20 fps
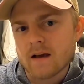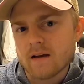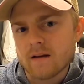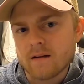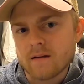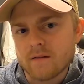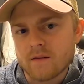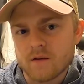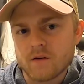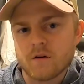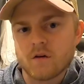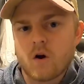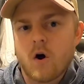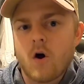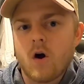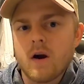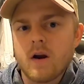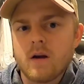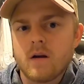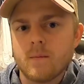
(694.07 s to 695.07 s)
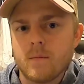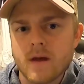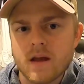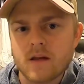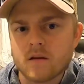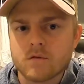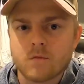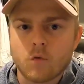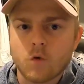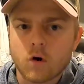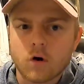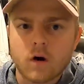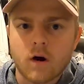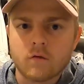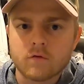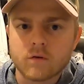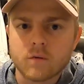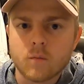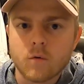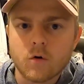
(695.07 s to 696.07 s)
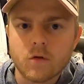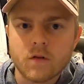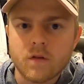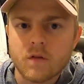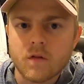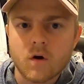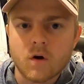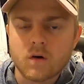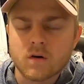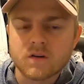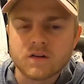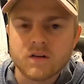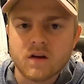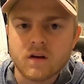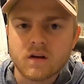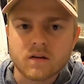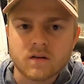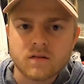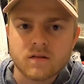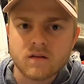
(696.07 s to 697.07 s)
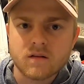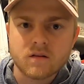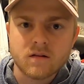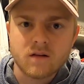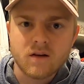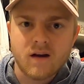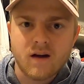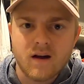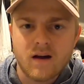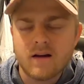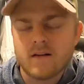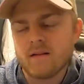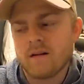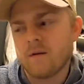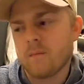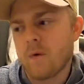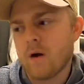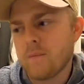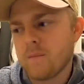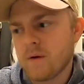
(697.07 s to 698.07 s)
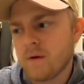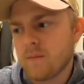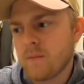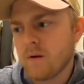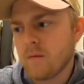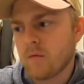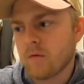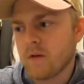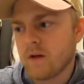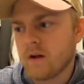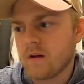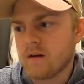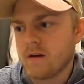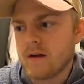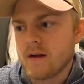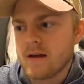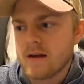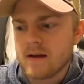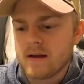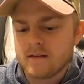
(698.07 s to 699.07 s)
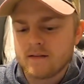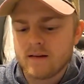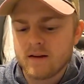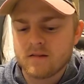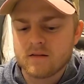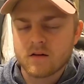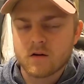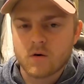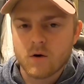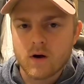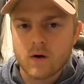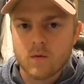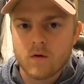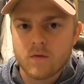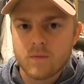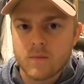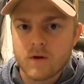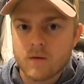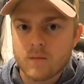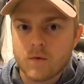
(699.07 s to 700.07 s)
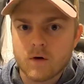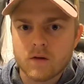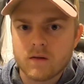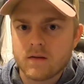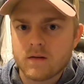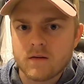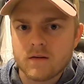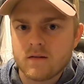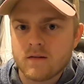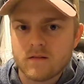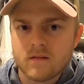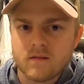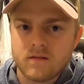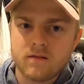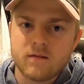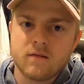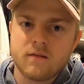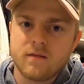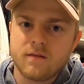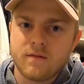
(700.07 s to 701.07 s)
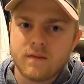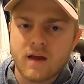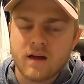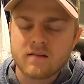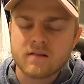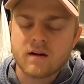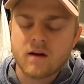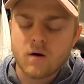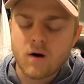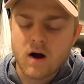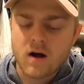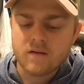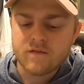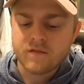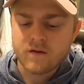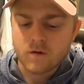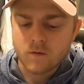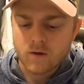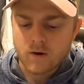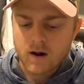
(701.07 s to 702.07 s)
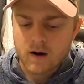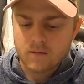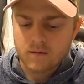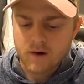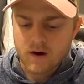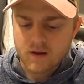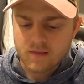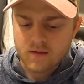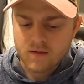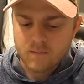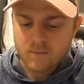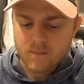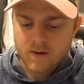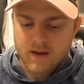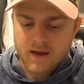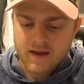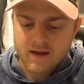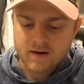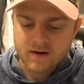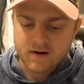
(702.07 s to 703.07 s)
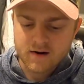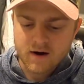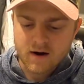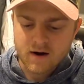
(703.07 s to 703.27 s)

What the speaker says: the Ducati to me is more comfortable than the R6. There might be people that disagree with me, but that's how I feel when I ride them. And